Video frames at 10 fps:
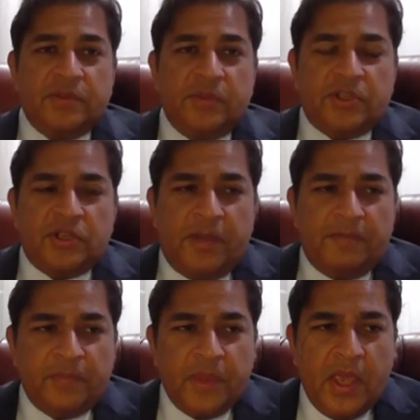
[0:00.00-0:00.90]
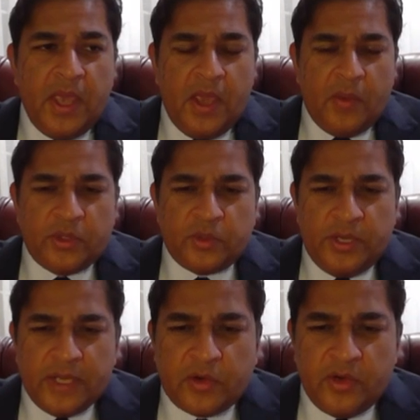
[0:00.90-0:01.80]
which
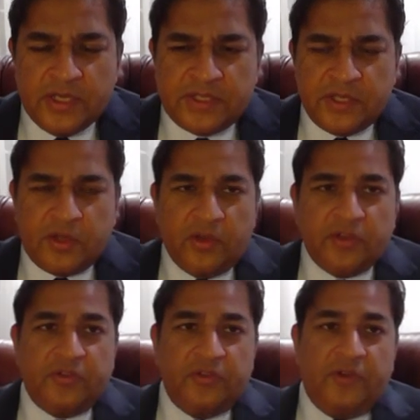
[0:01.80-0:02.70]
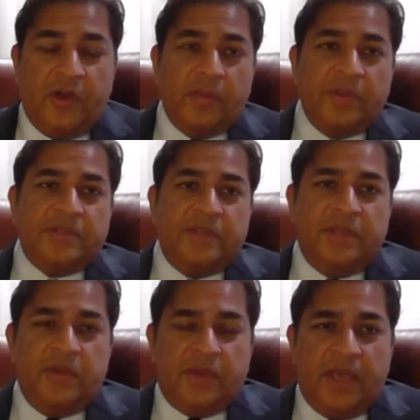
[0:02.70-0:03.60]
will increase the cost for farmers in
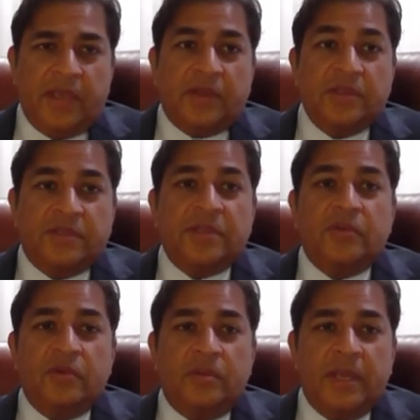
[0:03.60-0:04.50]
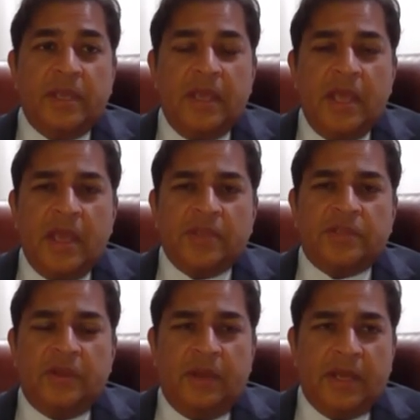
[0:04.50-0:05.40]
the UK considerably.
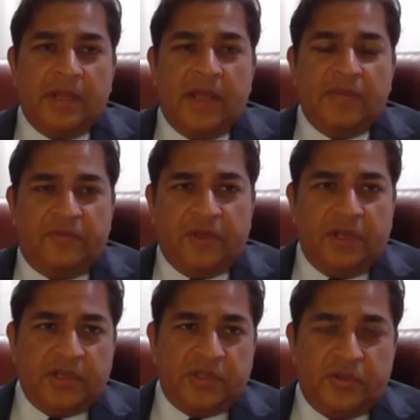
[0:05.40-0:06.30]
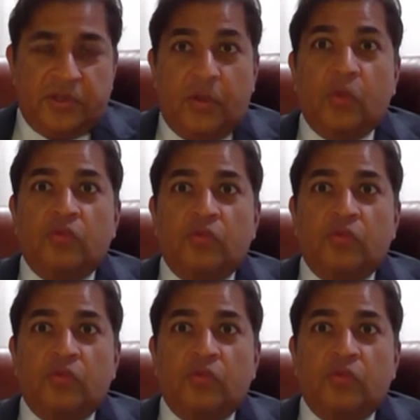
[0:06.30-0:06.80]
So, and fertiliser costs are